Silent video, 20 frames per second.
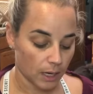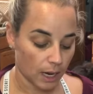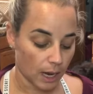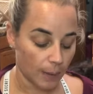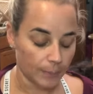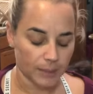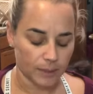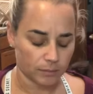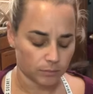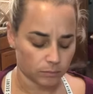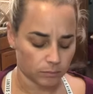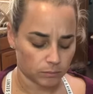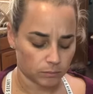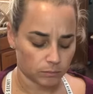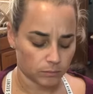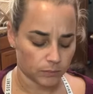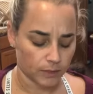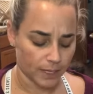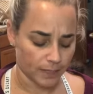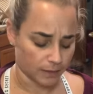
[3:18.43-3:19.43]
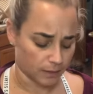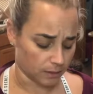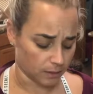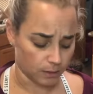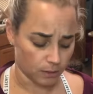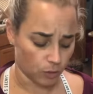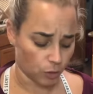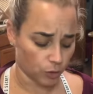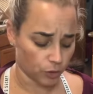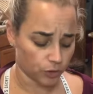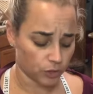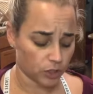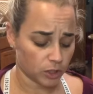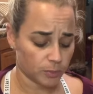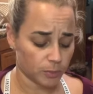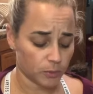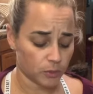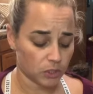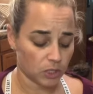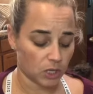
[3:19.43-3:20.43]
A 1/4
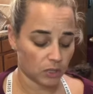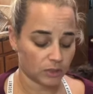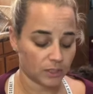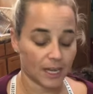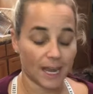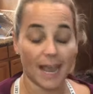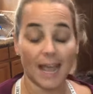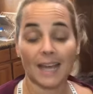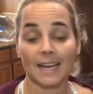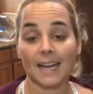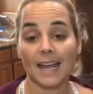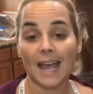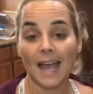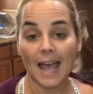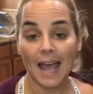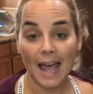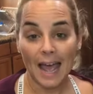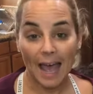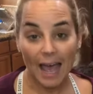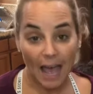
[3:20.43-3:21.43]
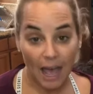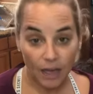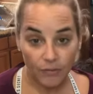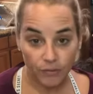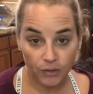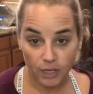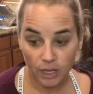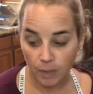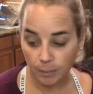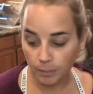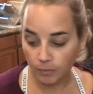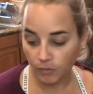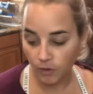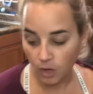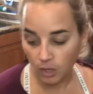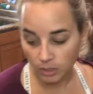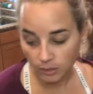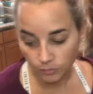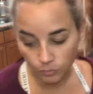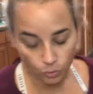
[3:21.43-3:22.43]
teaspoon of salt, and half a cup of
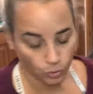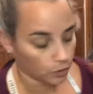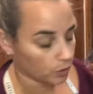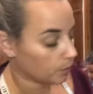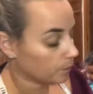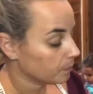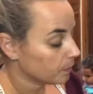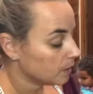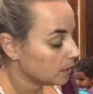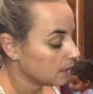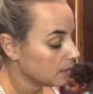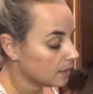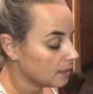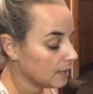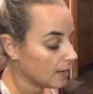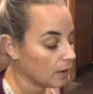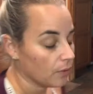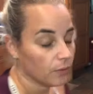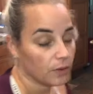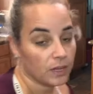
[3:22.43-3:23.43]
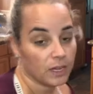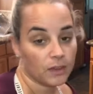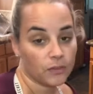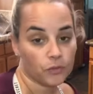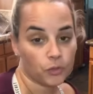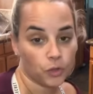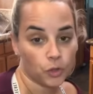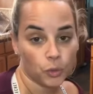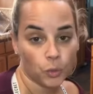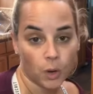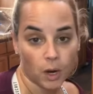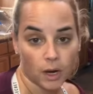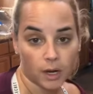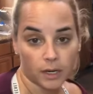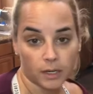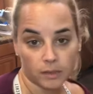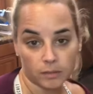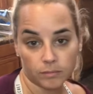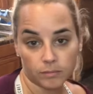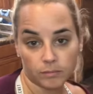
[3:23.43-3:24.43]
olive oil. Now, if you
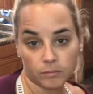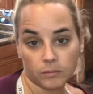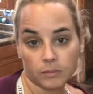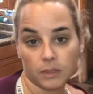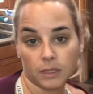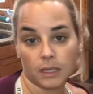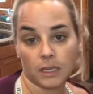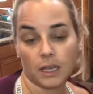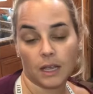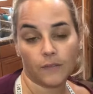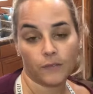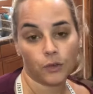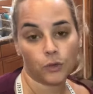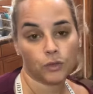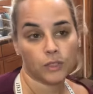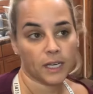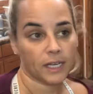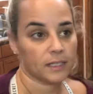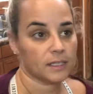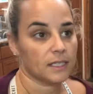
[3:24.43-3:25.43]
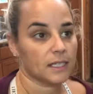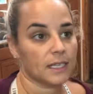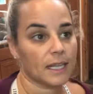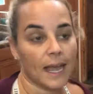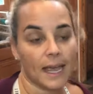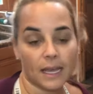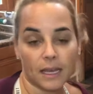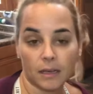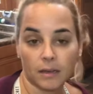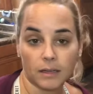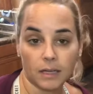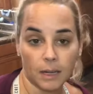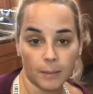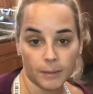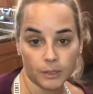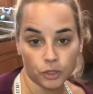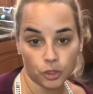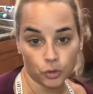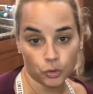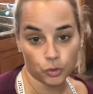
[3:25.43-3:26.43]
tend to like
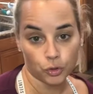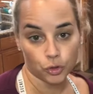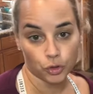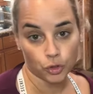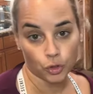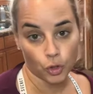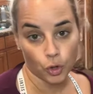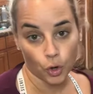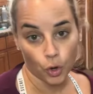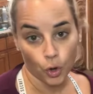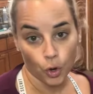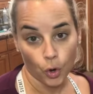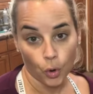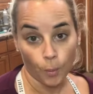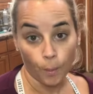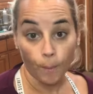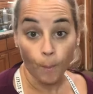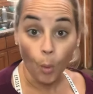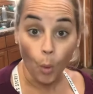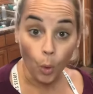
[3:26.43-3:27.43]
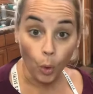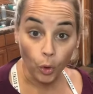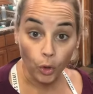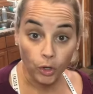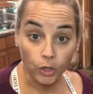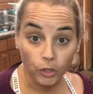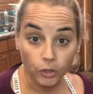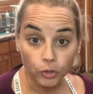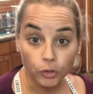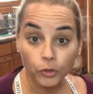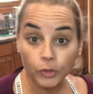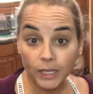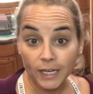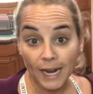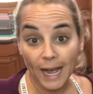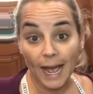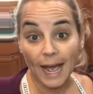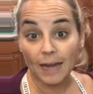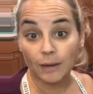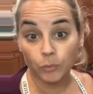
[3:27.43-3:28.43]
lemon juice more, you could
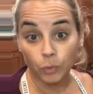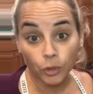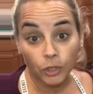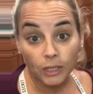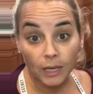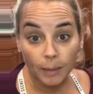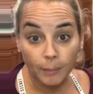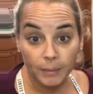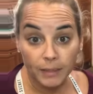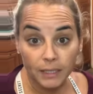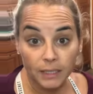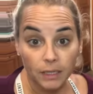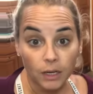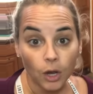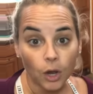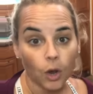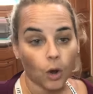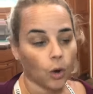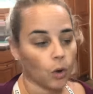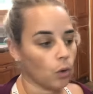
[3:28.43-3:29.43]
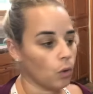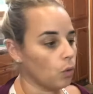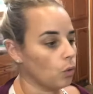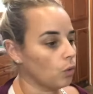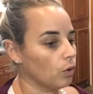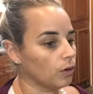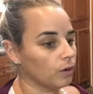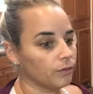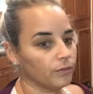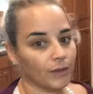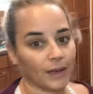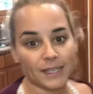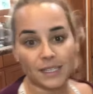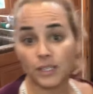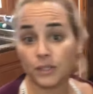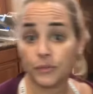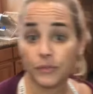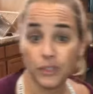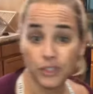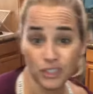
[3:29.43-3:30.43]
add more lemon, or
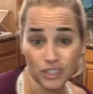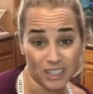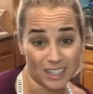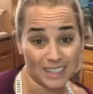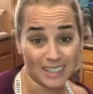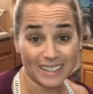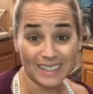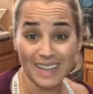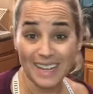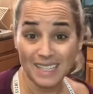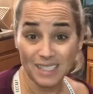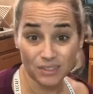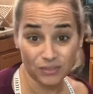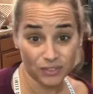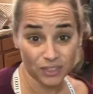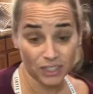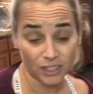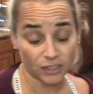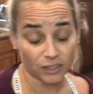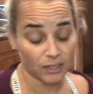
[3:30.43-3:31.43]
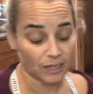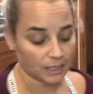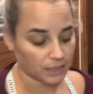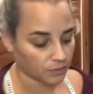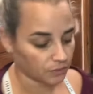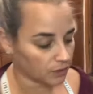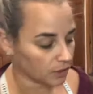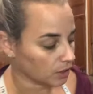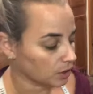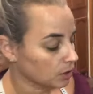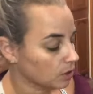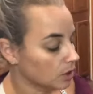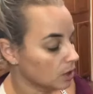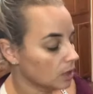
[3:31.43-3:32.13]
vice versa. Less vinegar, less vinegar.